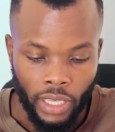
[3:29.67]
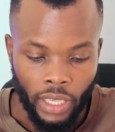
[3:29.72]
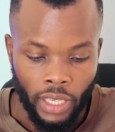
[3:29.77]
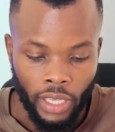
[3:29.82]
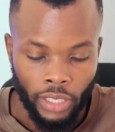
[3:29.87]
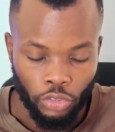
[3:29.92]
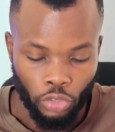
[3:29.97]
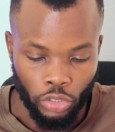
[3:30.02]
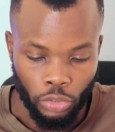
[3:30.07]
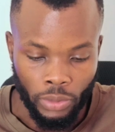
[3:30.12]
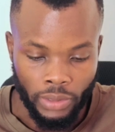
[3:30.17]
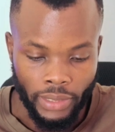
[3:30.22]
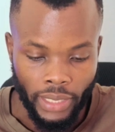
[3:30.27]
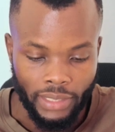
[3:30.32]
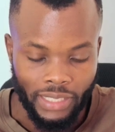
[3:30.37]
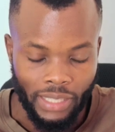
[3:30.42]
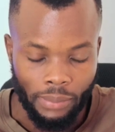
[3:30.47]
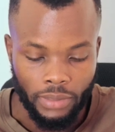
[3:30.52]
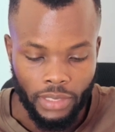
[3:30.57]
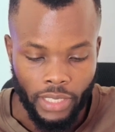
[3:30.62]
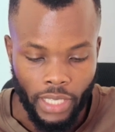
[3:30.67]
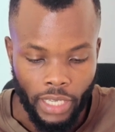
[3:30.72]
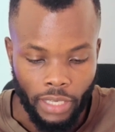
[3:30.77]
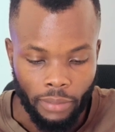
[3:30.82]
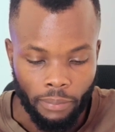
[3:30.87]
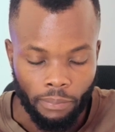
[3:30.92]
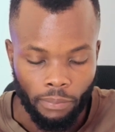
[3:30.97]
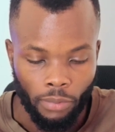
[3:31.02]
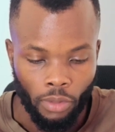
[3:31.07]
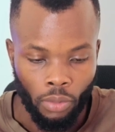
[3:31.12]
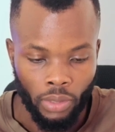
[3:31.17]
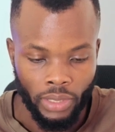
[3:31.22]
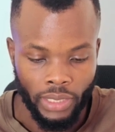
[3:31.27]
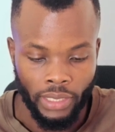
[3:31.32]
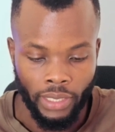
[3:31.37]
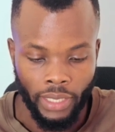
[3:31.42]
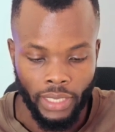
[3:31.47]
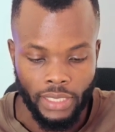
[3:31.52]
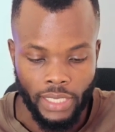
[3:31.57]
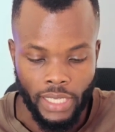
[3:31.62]
So it will take some time while
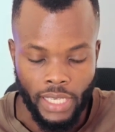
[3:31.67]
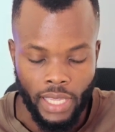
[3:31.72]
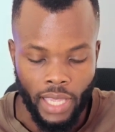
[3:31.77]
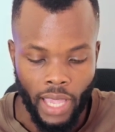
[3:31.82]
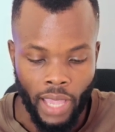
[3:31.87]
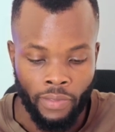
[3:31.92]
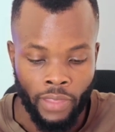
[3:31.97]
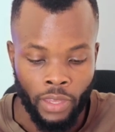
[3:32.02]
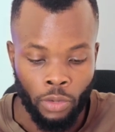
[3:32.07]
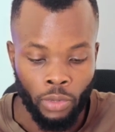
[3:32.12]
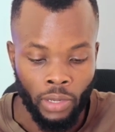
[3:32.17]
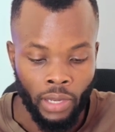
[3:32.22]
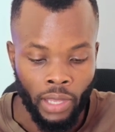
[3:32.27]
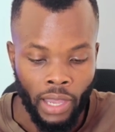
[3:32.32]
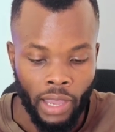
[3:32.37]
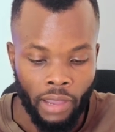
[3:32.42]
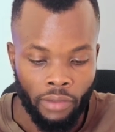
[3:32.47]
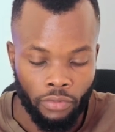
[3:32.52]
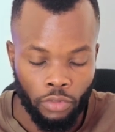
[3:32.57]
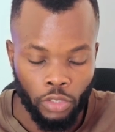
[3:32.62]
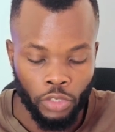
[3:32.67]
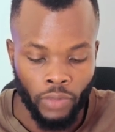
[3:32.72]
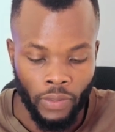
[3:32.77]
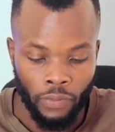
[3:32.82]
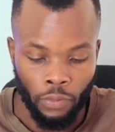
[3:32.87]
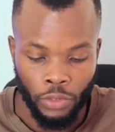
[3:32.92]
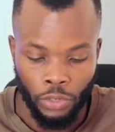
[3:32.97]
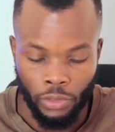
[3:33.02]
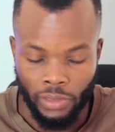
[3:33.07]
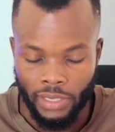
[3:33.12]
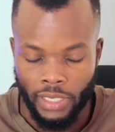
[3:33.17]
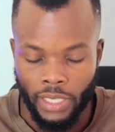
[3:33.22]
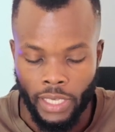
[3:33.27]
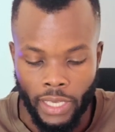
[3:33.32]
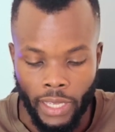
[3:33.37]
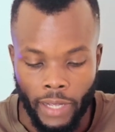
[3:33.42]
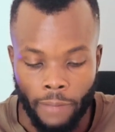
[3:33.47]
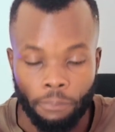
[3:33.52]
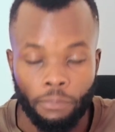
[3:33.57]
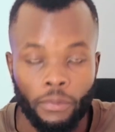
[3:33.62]
generating, and then we'll have those 5 questions
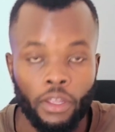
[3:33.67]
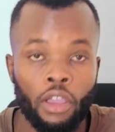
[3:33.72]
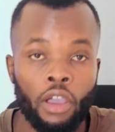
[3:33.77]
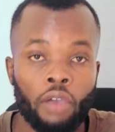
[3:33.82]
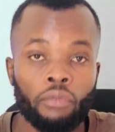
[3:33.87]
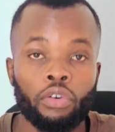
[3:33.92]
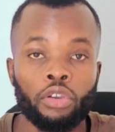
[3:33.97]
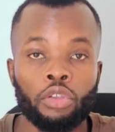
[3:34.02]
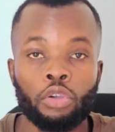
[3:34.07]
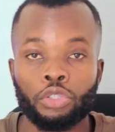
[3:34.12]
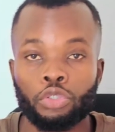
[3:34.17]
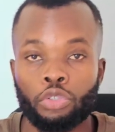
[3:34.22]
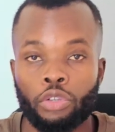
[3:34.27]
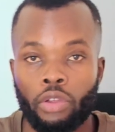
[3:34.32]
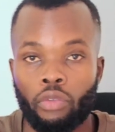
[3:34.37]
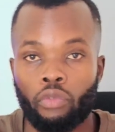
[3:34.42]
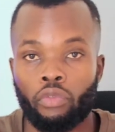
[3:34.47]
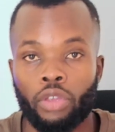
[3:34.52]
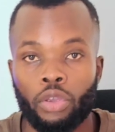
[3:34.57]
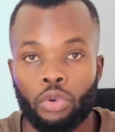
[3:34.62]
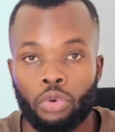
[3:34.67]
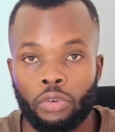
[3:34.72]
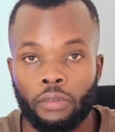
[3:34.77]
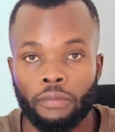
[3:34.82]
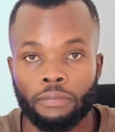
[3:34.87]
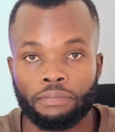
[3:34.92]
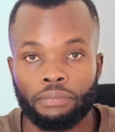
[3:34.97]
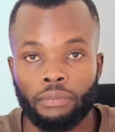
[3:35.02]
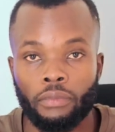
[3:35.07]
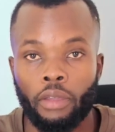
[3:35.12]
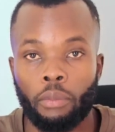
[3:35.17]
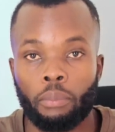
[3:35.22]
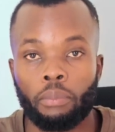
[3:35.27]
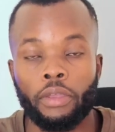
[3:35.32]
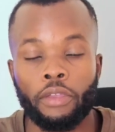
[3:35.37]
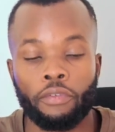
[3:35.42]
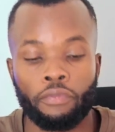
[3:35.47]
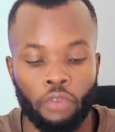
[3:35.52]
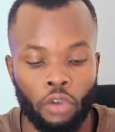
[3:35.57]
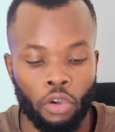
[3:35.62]
here for you to review
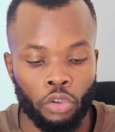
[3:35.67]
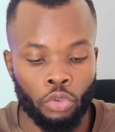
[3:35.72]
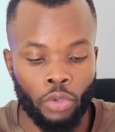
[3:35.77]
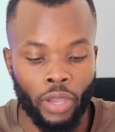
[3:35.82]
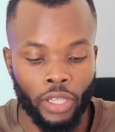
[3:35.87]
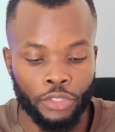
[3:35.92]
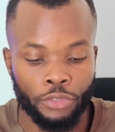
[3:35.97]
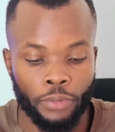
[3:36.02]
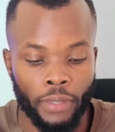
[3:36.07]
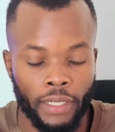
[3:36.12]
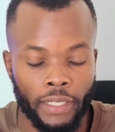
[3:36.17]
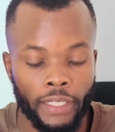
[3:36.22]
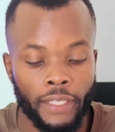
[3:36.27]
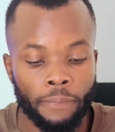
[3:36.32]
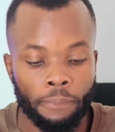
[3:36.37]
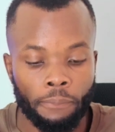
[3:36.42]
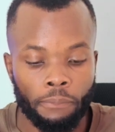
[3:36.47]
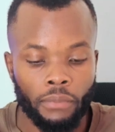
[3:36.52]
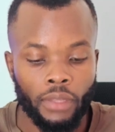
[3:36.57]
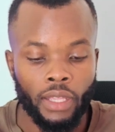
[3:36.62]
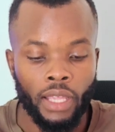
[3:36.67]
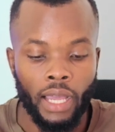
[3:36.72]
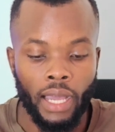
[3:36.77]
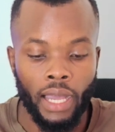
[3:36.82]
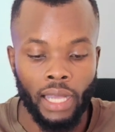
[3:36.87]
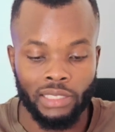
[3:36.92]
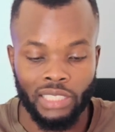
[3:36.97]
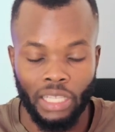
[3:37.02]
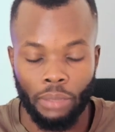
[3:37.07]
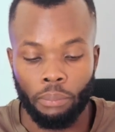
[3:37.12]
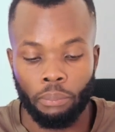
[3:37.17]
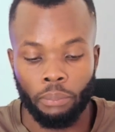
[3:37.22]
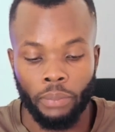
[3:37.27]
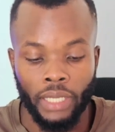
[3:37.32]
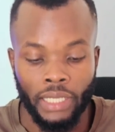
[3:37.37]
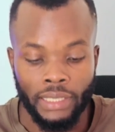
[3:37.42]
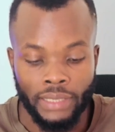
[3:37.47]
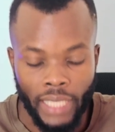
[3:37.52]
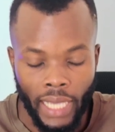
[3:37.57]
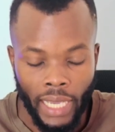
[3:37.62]
before you actually
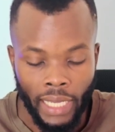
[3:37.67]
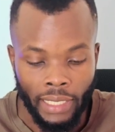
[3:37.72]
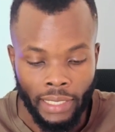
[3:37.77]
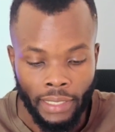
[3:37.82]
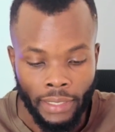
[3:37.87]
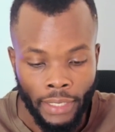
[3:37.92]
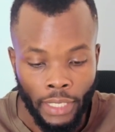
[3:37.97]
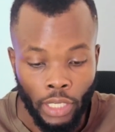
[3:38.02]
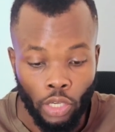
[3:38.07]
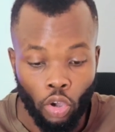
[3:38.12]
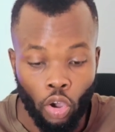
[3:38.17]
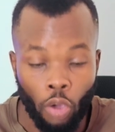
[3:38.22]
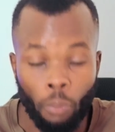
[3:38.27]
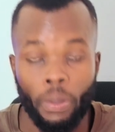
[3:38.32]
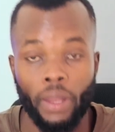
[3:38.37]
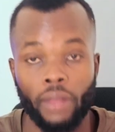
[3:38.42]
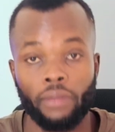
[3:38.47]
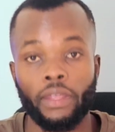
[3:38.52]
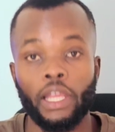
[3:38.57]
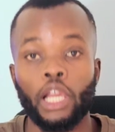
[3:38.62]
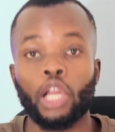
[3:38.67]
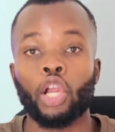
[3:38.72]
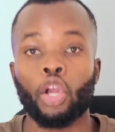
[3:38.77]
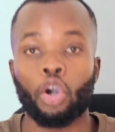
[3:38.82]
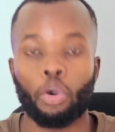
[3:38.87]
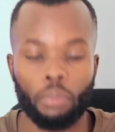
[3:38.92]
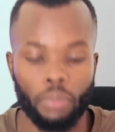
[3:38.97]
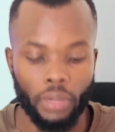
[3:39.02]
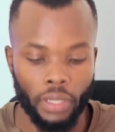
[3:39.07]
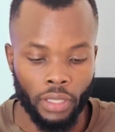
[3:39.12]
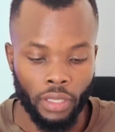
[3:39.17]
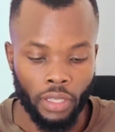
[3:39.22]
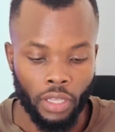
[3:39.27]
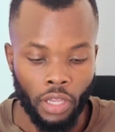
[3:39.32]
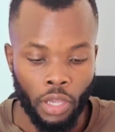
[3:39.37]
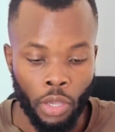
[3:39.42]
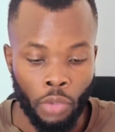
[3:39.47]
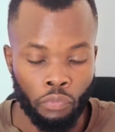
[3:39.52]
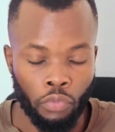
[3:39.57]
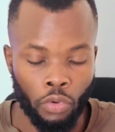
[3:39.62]
submit and open the lobby
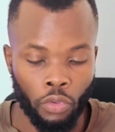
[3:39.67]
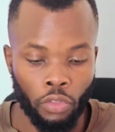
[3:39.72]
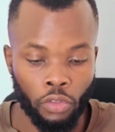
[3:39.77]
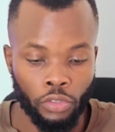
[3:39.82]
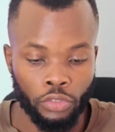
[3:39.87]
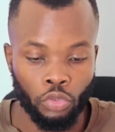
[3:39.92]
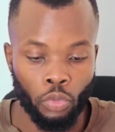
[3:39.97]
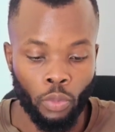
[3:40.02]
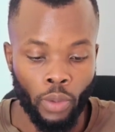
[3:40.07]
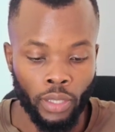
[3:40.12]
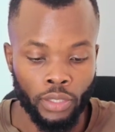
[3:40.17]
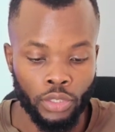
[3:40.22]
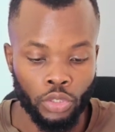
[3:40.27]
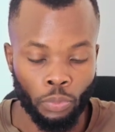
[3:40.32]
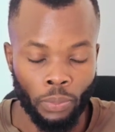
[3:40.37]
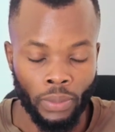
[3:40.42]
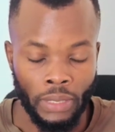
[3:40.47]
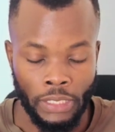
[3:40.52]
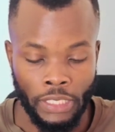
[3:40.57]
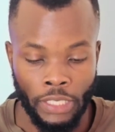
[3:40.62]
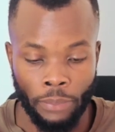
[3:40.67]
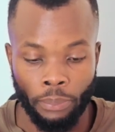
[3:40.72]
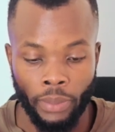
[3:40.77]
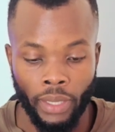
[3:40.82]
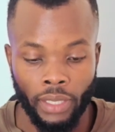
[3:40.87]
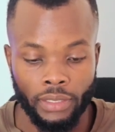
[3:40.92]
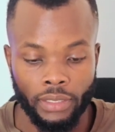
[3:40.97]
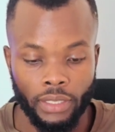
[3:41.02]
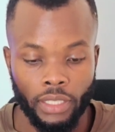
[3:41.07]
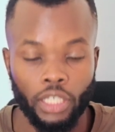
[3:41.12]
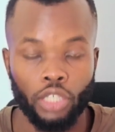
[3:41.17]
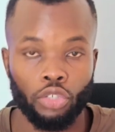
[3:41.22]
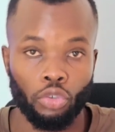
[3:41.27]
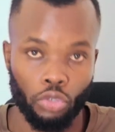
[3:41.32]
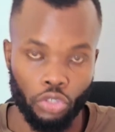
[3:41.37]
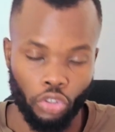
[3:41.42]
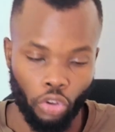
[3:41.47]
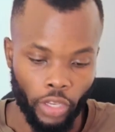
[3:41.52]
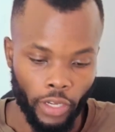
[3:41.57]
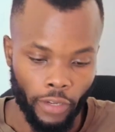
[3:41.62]
for those who want to participate to
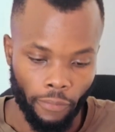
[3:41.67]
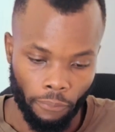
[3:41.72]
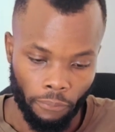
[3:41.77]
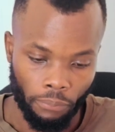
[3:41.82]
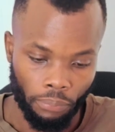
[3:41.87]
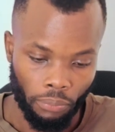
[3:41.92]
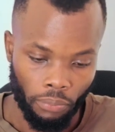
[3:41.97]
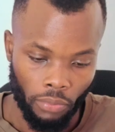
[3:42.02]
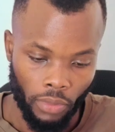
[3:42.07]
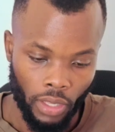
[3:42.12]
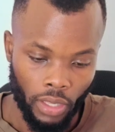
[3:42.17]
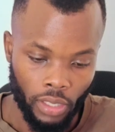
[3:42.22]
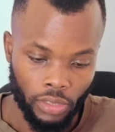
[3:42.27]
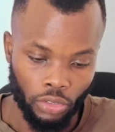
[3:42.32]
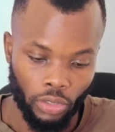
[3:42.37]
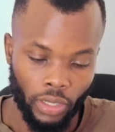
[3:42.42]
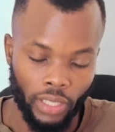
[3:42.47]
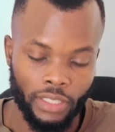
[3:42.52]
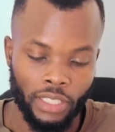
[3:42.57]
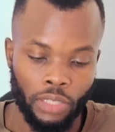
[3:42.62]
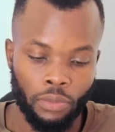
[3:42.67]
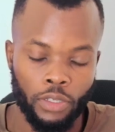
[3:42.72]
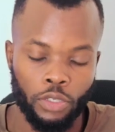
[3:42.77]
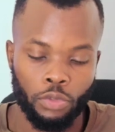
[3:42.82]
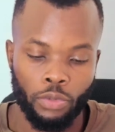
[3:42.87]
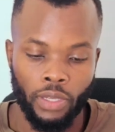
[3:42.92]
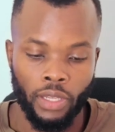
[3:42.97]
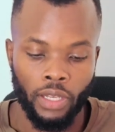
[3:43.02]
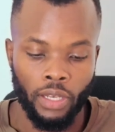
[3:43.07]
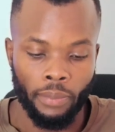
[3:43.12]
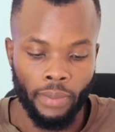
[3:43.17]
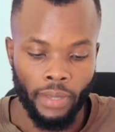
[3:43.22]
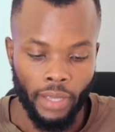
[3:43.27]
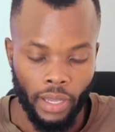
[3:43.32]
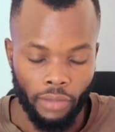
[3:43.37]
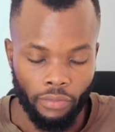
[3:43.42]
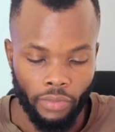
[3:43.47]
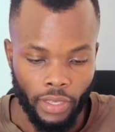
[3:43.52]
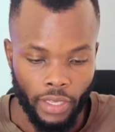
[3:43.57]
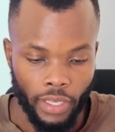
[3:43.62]
join. So let's see what we'll be
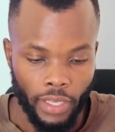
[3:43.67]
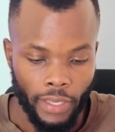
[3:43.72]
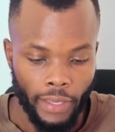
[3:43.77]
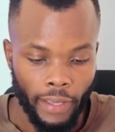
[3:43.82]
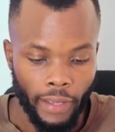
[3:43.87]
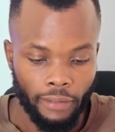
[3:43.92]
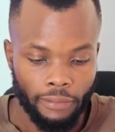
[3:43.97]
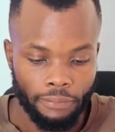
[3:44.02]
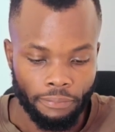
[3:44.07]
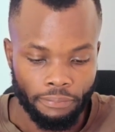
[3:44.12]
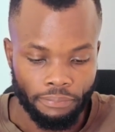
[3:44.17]
having here.